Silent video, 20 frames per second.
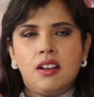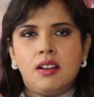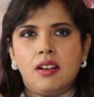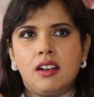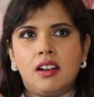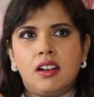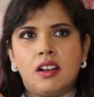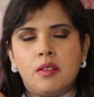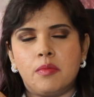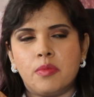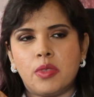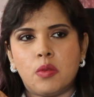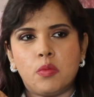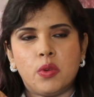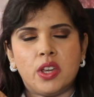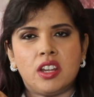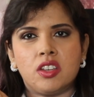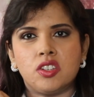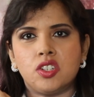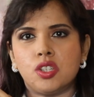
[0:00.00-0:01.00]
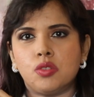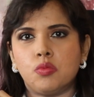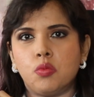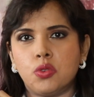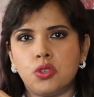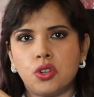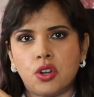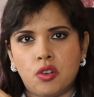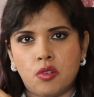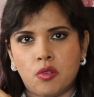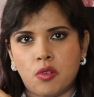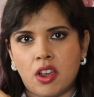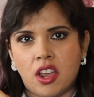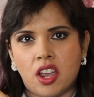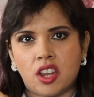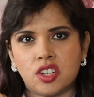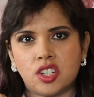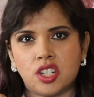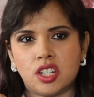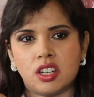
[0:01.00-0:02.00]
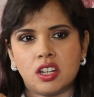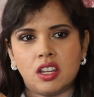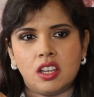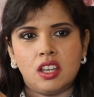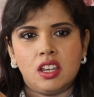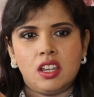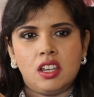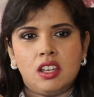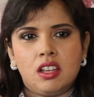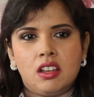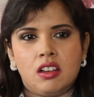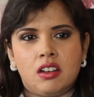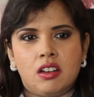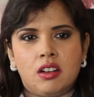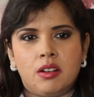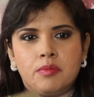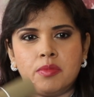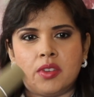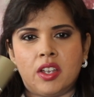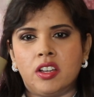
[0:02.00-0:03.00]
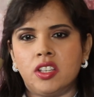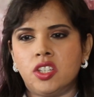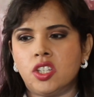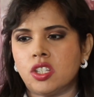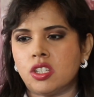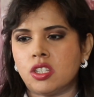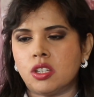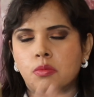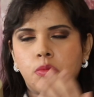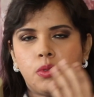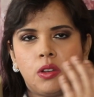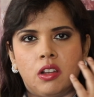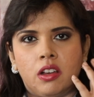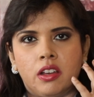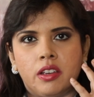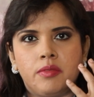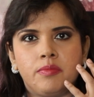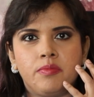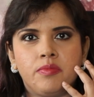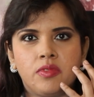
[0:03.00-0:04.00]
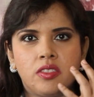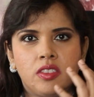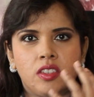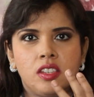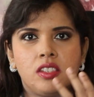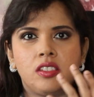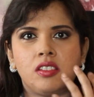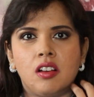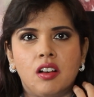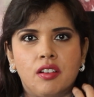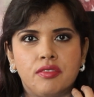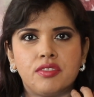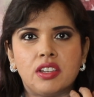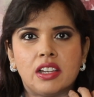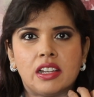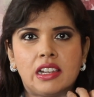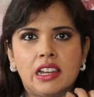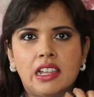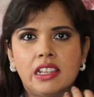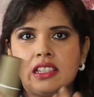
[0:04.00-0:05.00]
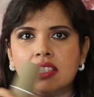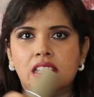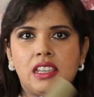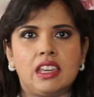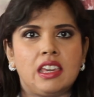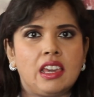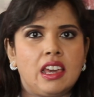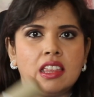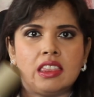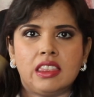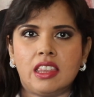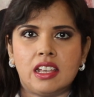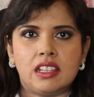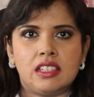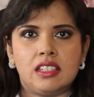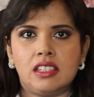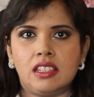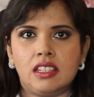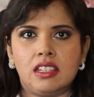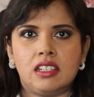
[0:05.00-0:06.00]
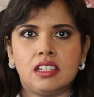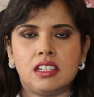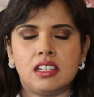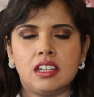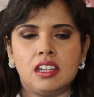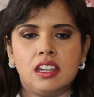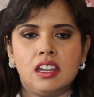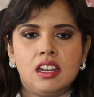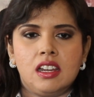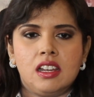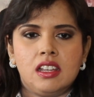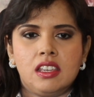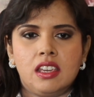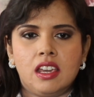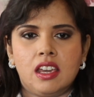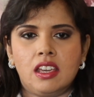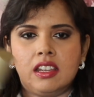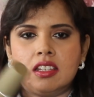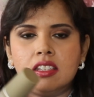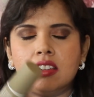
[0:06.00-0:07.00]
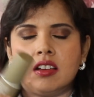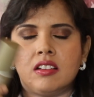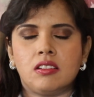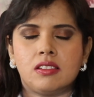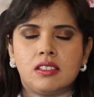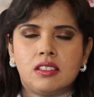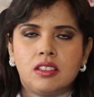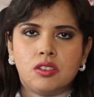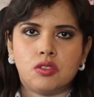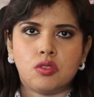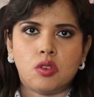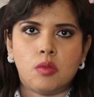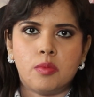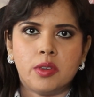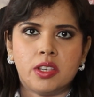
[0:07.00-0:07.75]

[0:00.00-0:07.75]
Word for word: Uh, when I just want to crash. Um, I just apply this after cleansing and that's it. Yeah, it does the job.